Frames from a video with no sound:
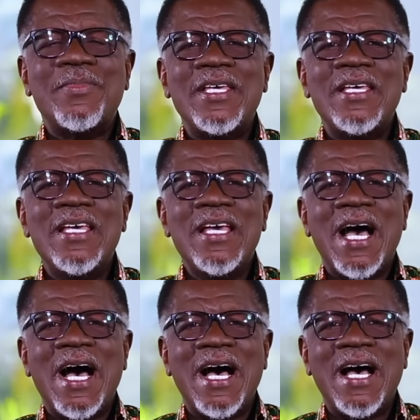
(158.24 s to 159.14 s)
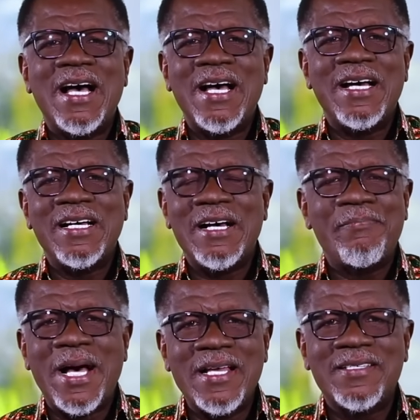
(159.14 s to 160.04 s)
to be
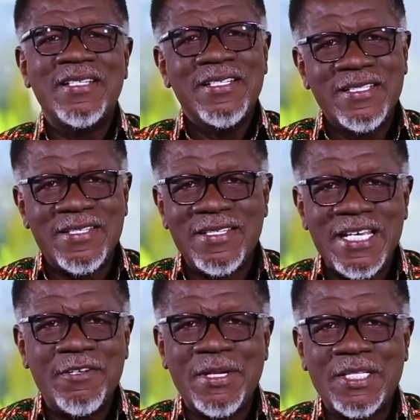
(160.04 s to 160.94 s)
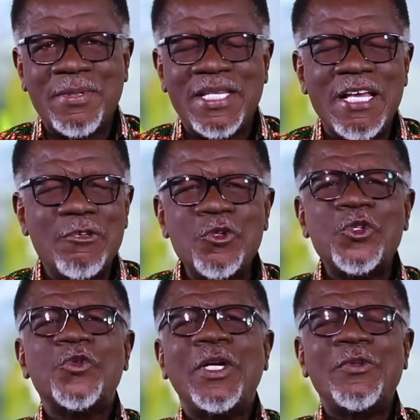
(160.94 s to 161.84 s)
a pastor, the seed must be there.
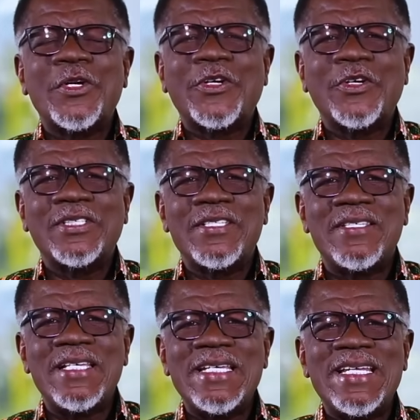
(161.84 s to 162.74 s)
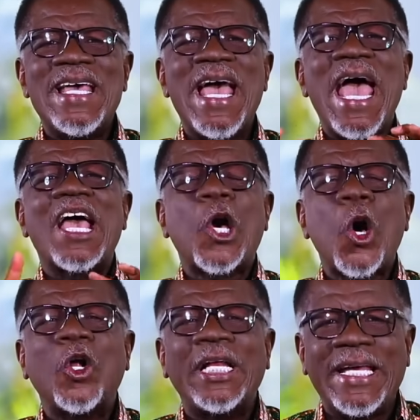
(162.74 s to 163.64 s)
Usually we call the seed a
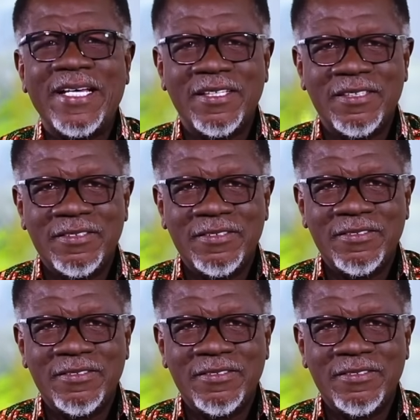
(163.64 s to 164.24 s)
calling,